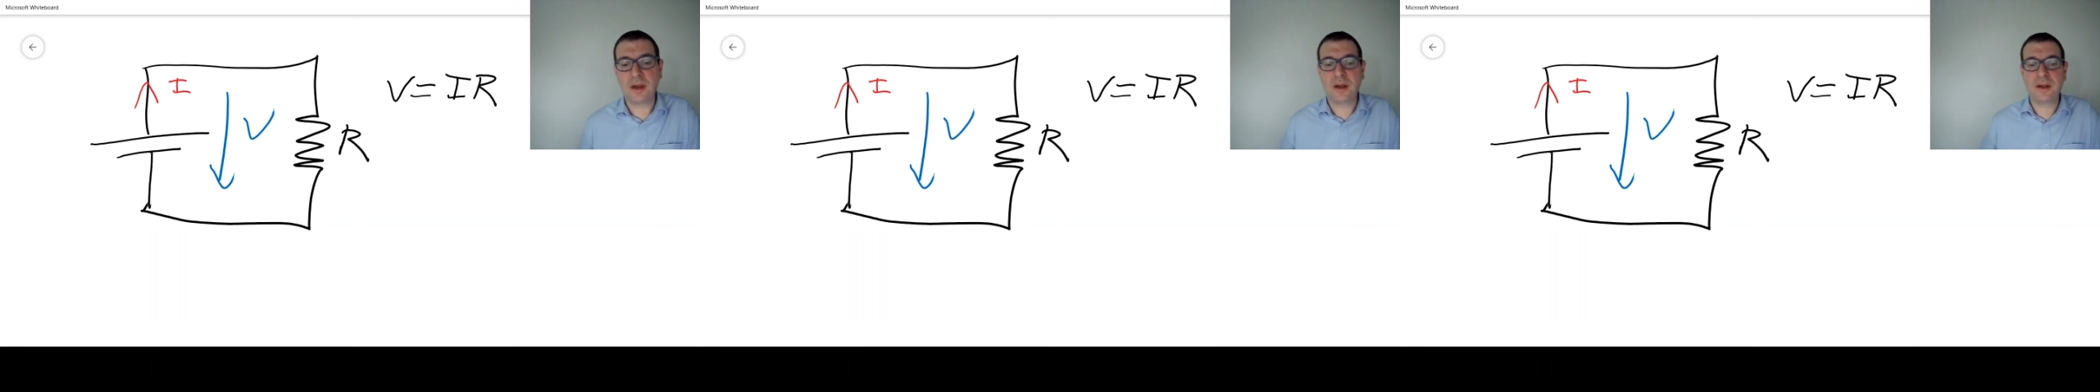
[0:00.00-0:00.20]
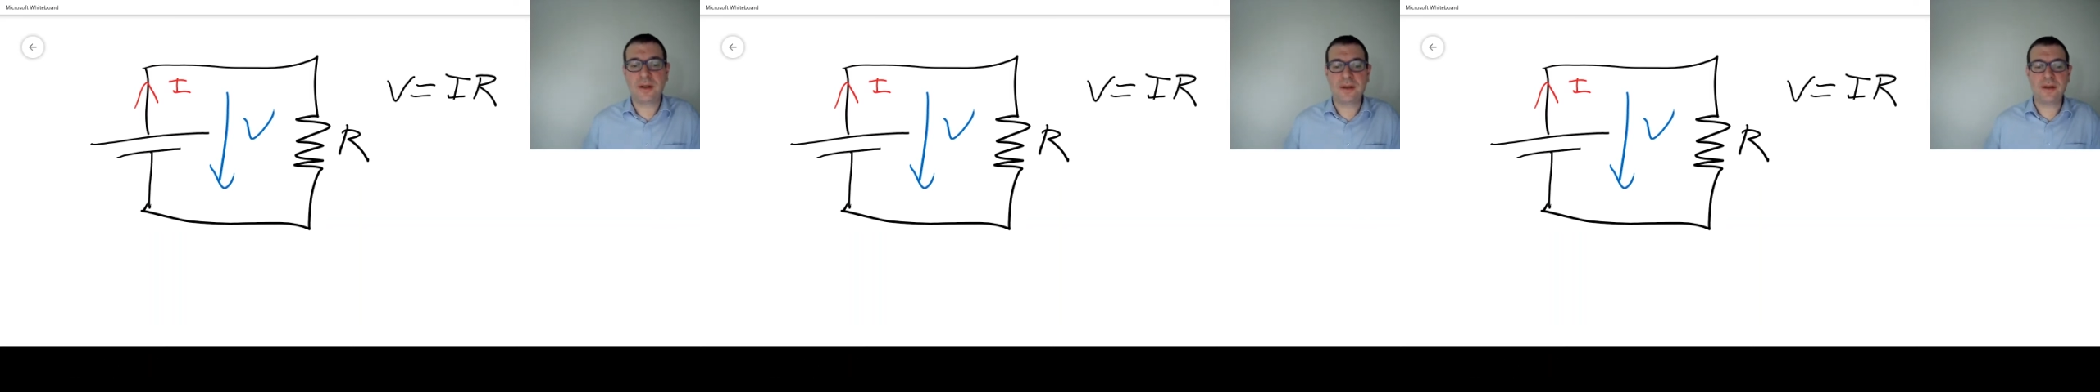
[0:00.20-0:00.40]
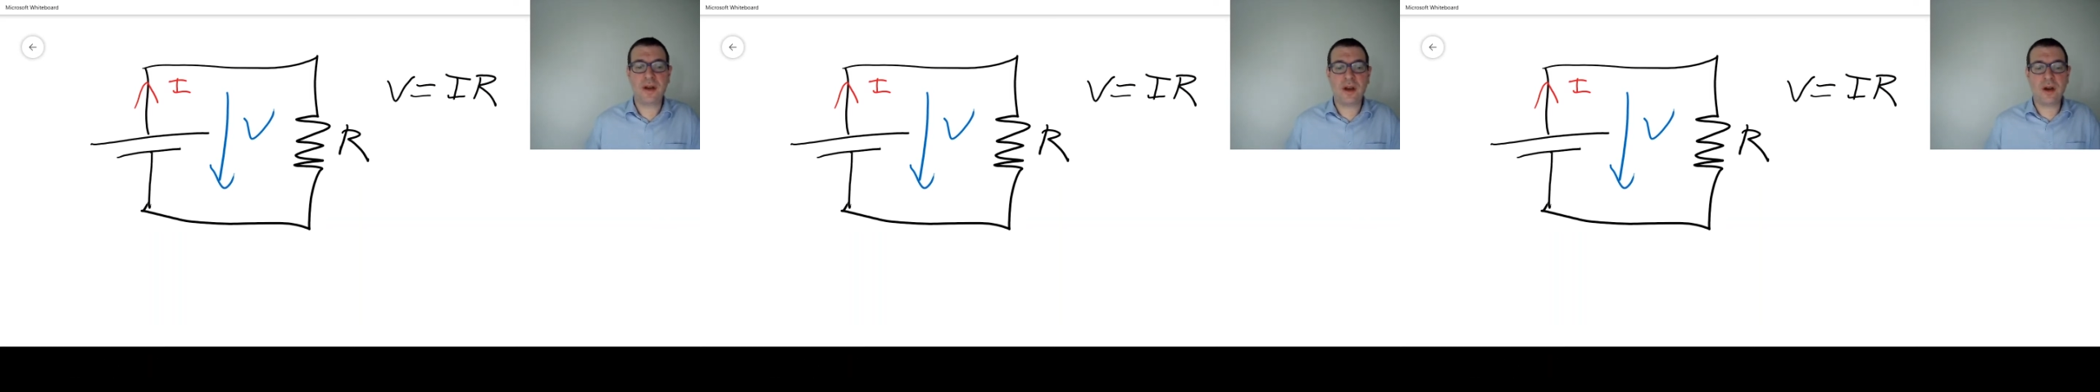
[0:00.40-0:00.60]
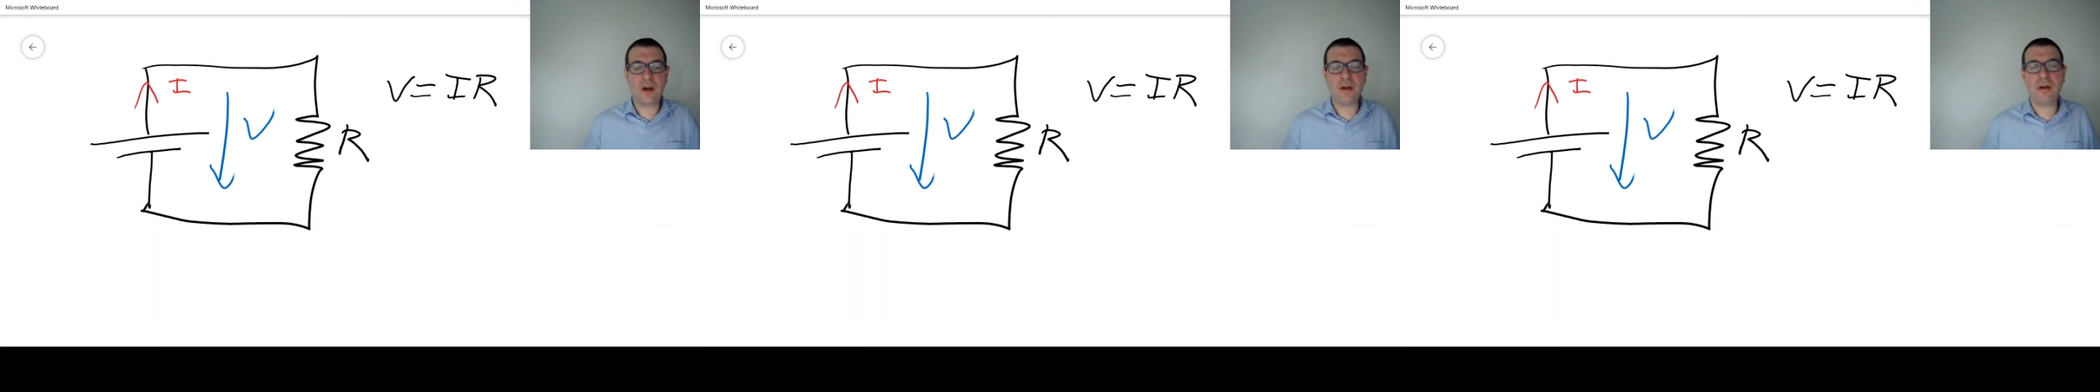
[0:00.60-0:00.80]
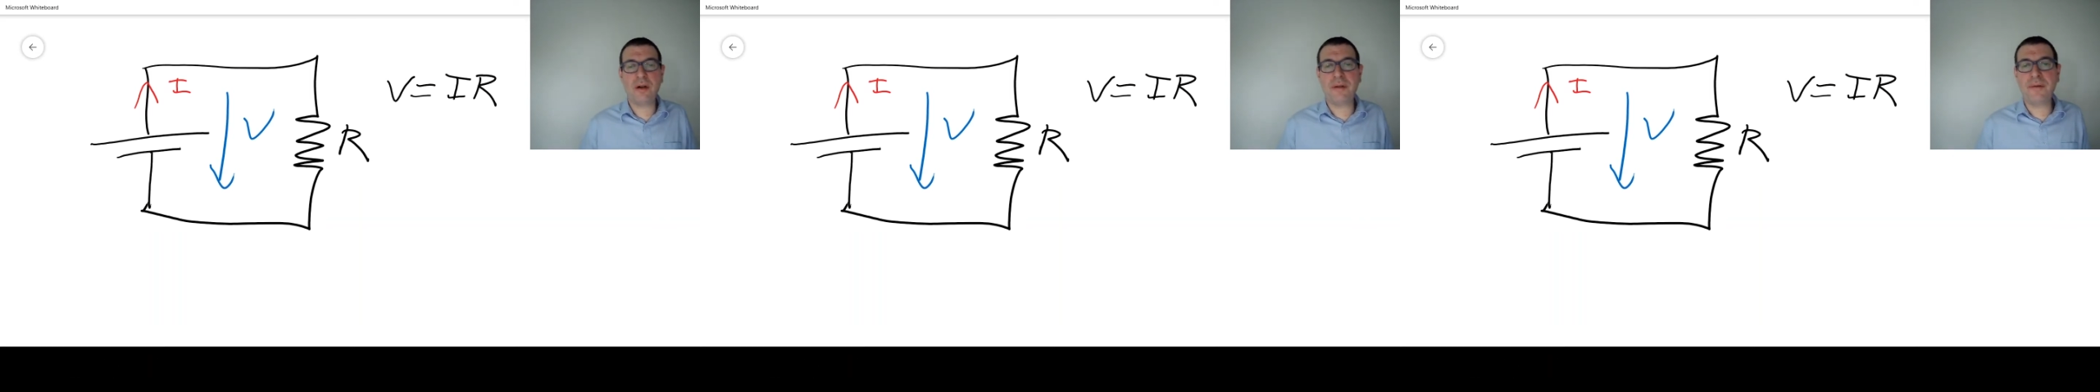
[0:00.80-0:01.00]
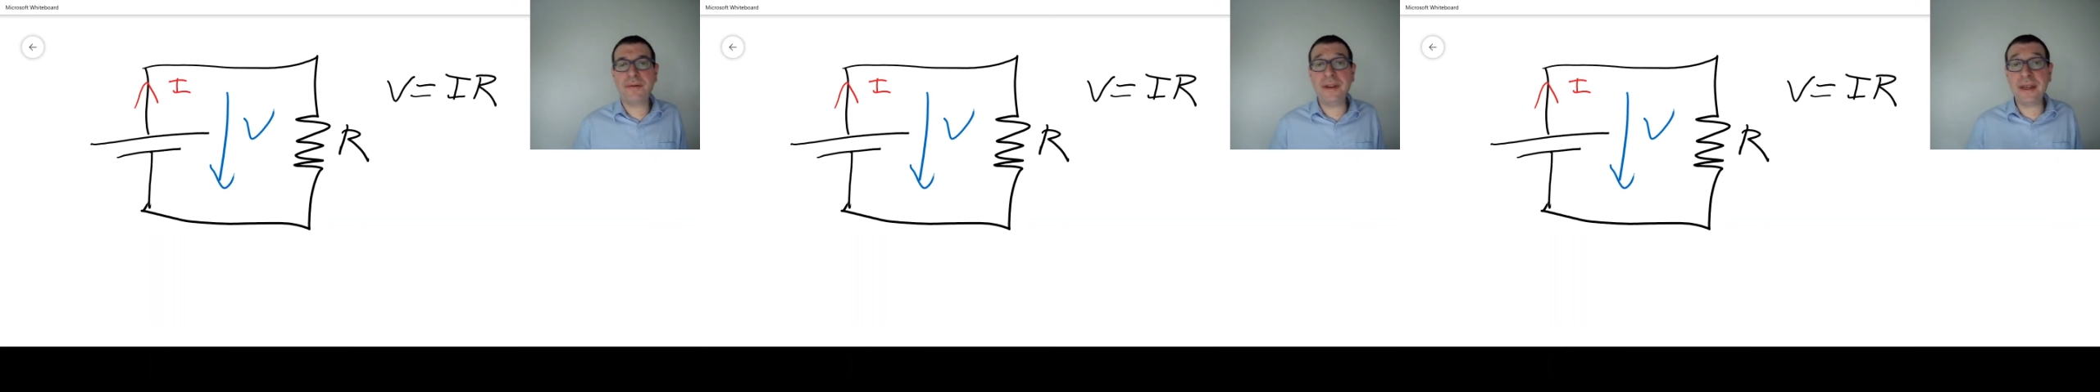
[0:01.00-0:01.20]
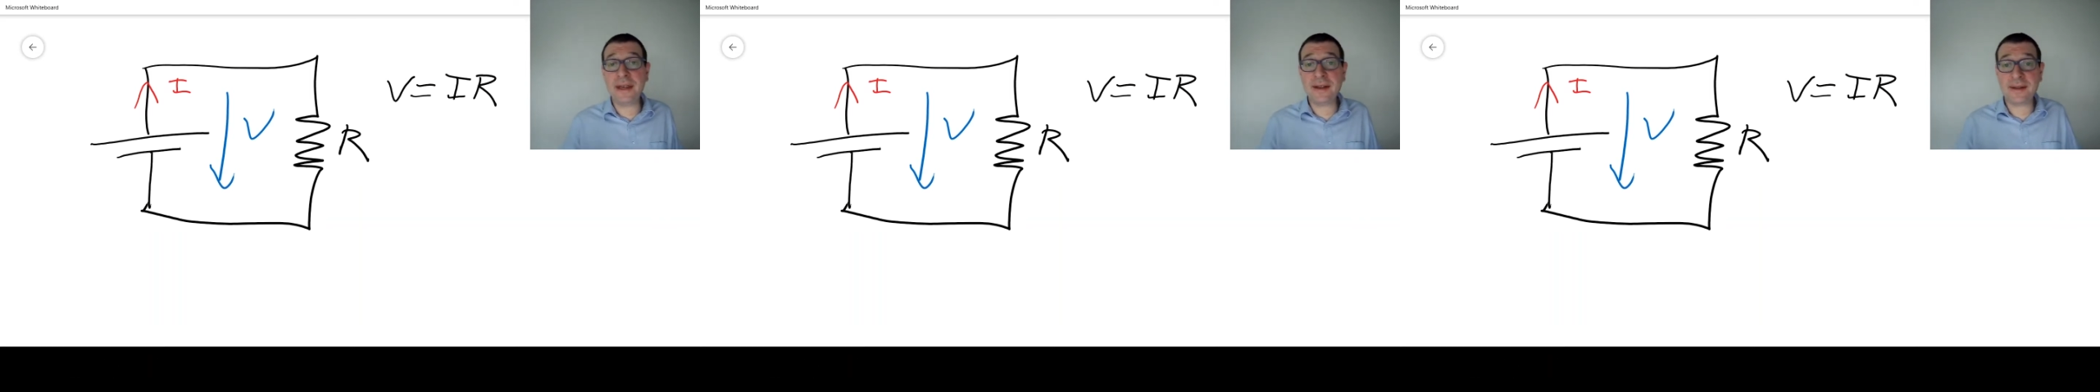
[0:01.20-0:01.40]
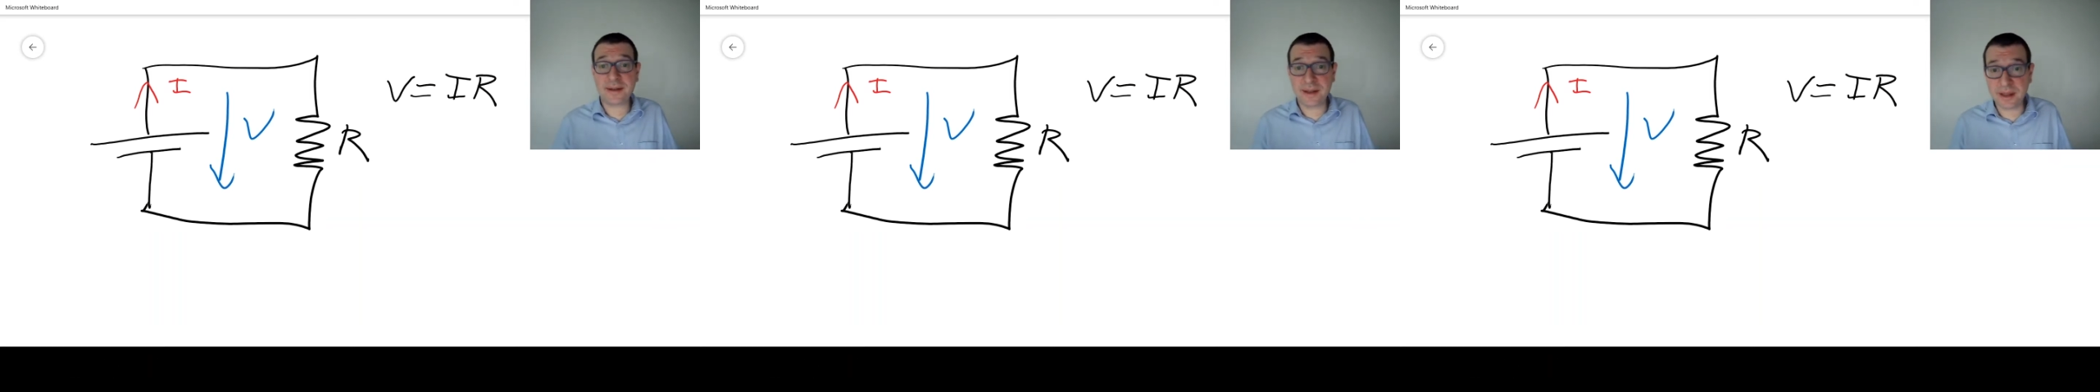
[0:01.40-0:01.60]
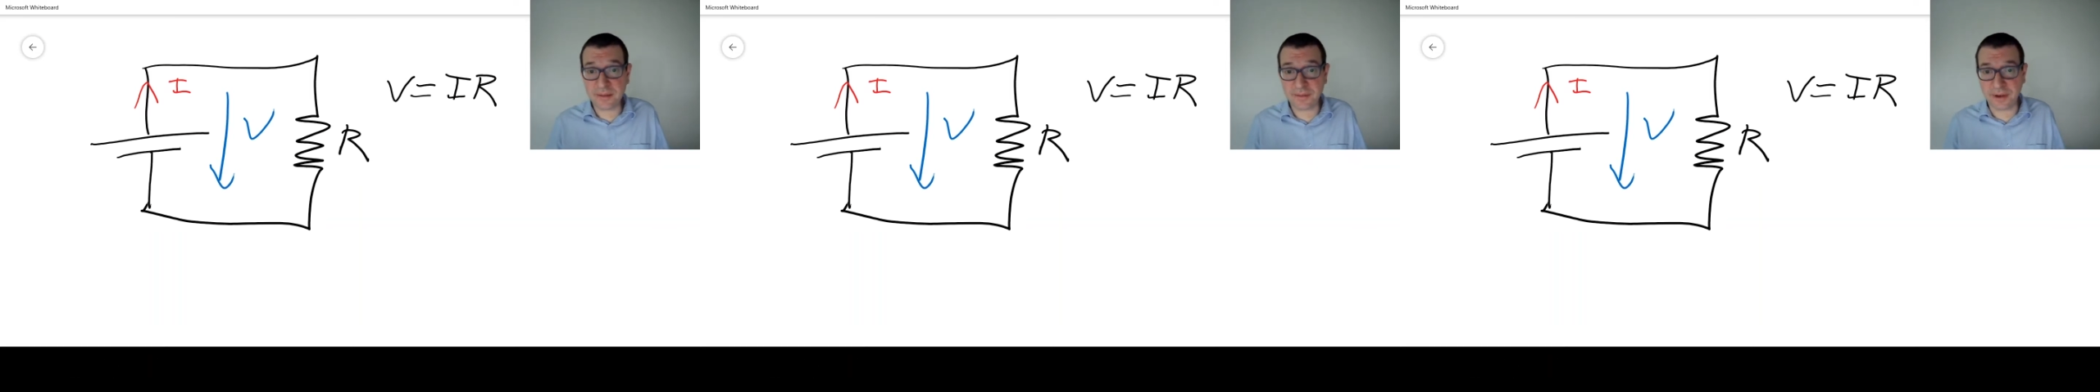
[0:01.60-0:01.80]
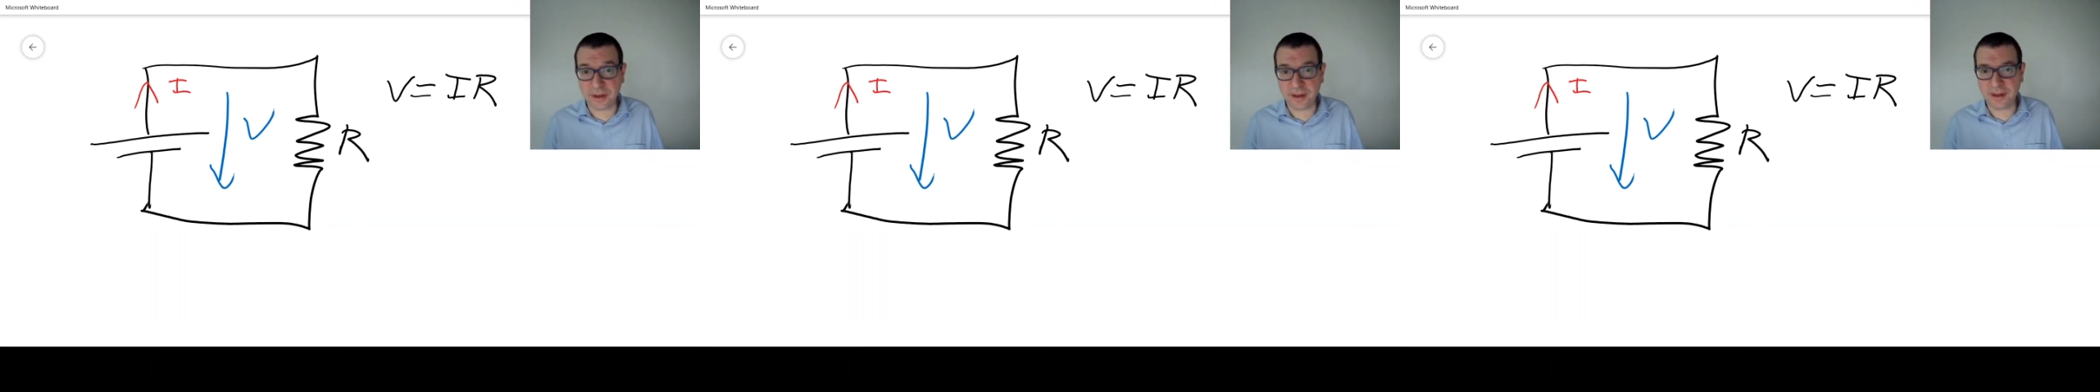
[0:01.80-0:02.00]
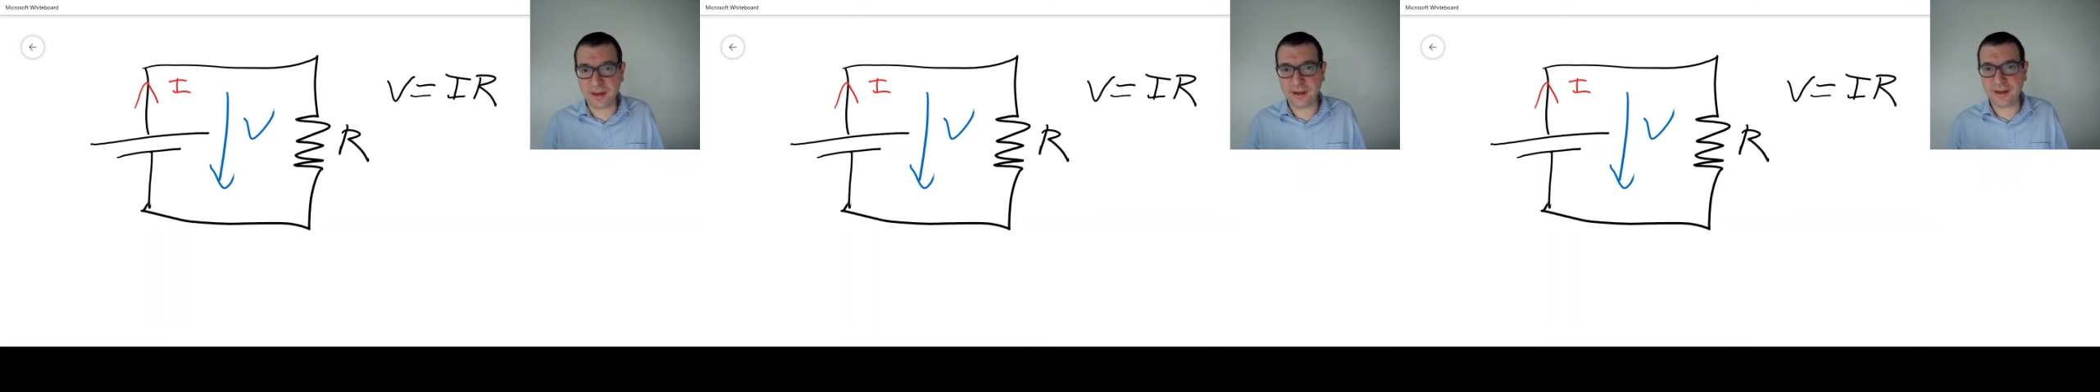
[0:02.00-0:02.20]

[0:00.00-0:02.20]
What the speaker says: So V is given,